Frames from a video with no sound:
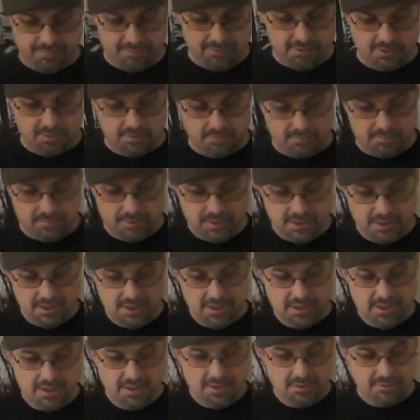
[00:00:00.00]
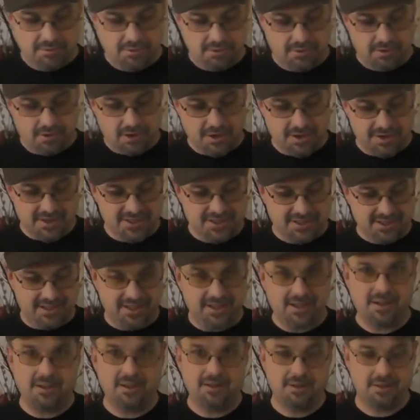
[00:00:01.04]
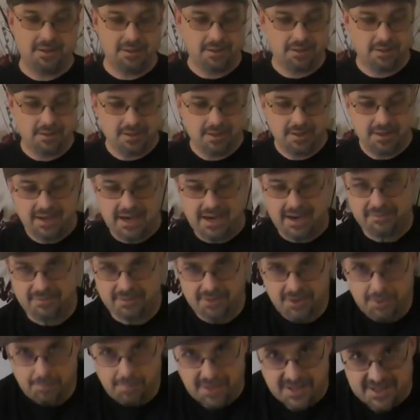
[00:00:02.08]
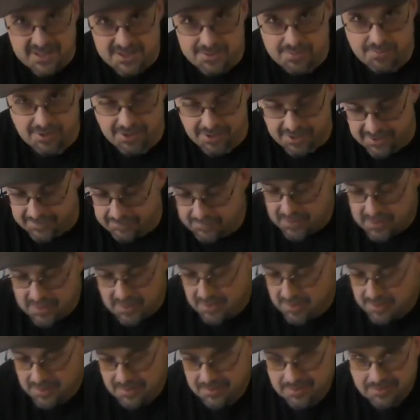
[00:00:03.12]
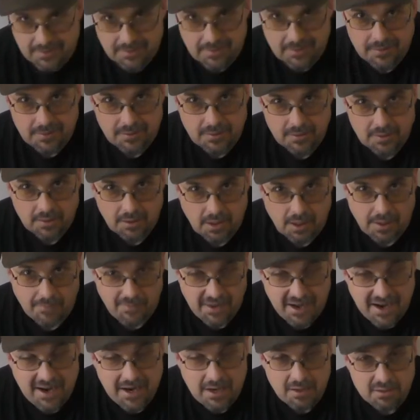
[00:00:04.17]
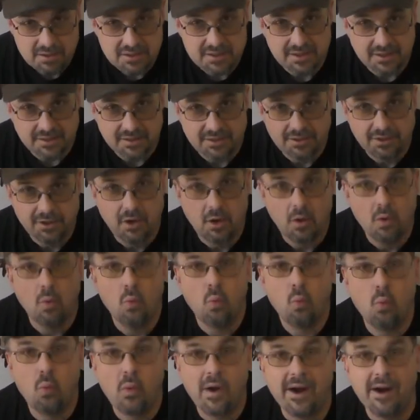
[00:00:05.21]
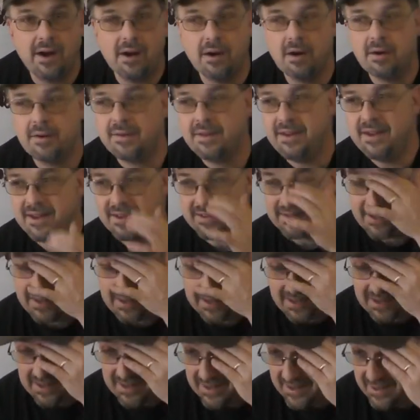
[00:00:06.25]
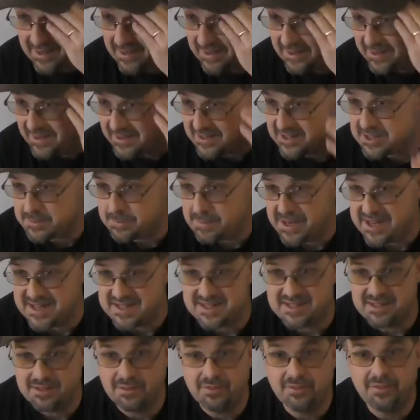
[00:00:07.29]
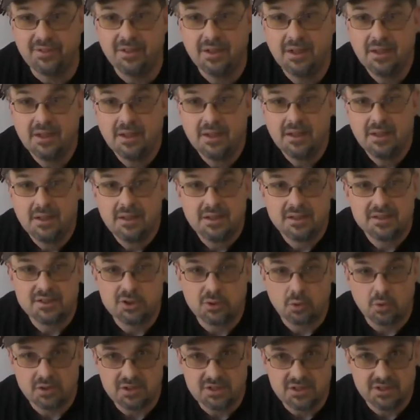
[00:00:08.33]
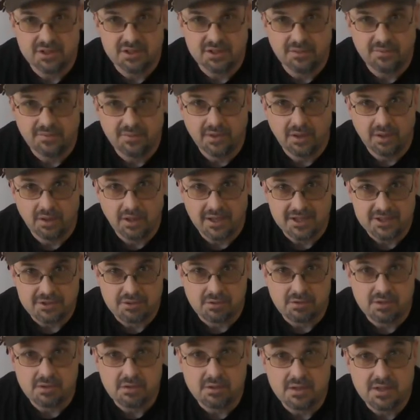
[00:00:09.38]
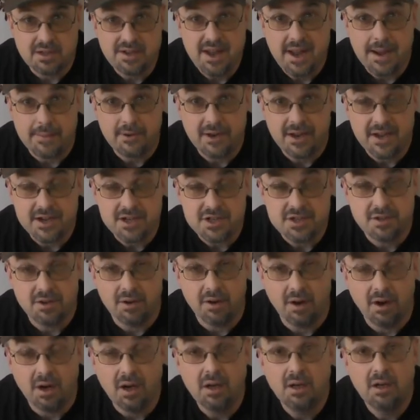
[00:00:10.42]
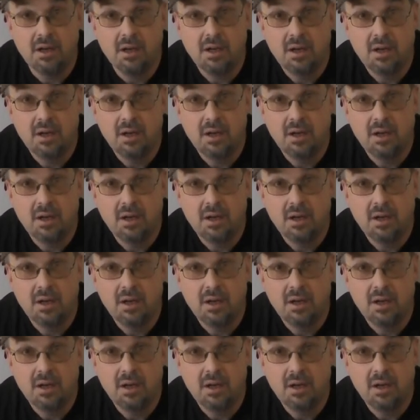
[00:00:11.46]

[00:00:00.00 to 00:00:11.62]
room, honestly, after the base reading of the house, and to know where the expansive sources of electrical contamination are,